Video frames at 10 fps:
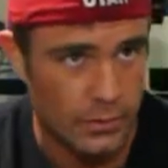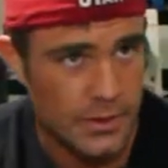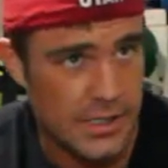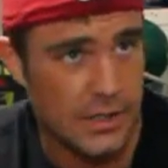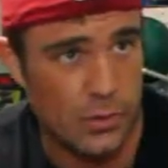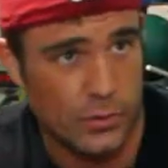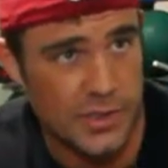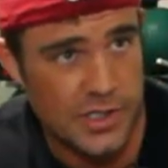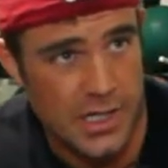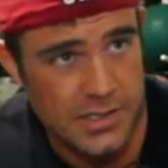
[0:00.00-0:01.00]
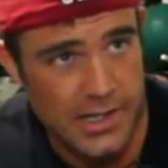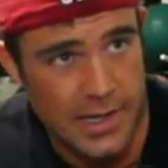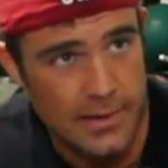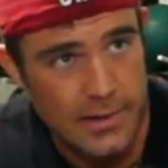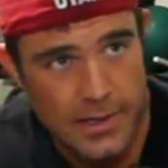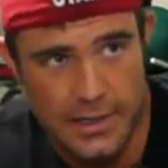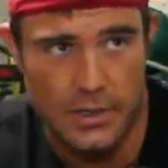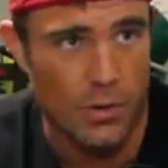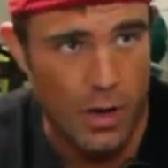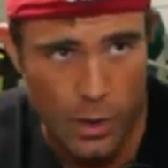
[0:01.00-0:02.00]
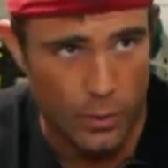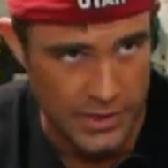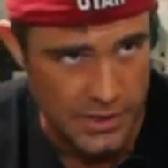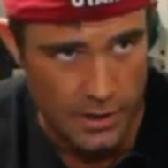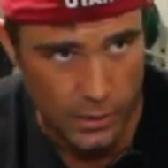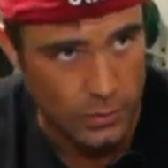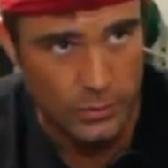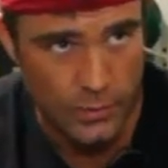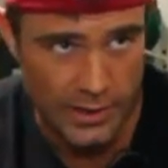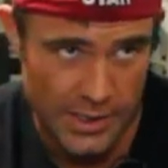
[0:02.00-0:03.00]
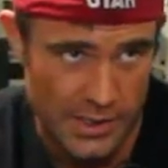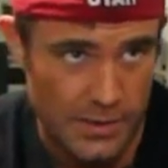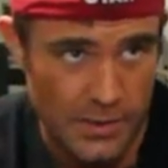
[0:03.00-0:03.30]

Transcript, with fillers: take 2 or 3 shots of that, and then you always know what it is.